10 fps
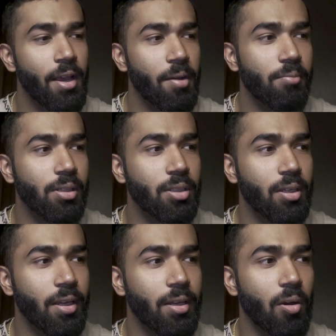but
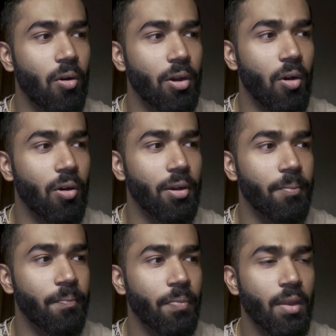on
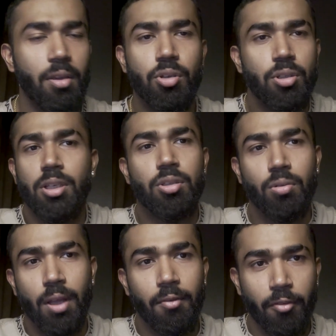you should just do
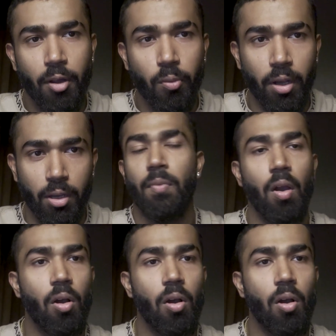that frequently.